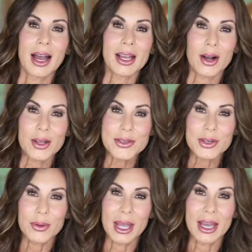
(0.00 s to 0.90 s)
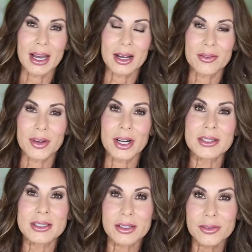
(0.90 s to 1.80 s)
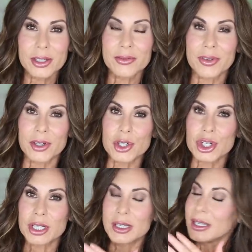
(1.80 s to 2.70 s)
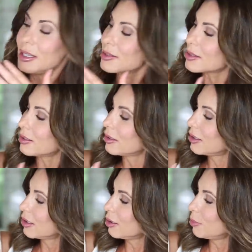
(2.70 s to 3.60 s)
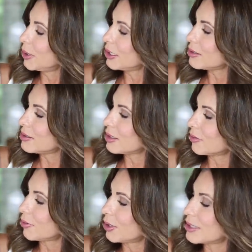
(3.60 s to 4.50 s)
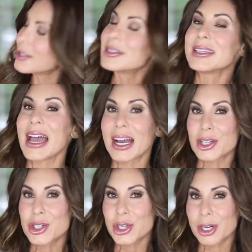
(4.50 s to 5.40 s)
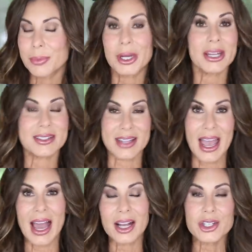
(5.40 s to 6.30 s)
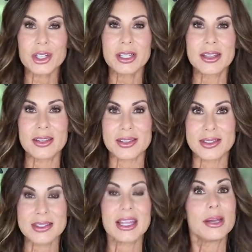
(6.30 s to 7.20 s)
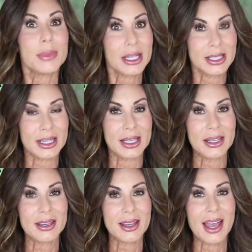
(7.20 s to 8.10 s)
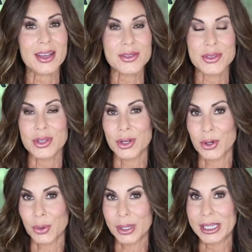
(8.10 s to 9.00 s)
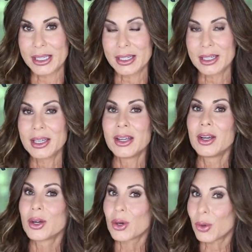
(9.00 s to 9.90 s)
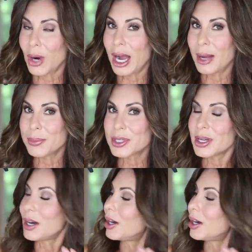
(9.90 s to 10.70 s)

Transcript: I also have a different version. It's a little bit different texture, but it's actually the same length as the green cropped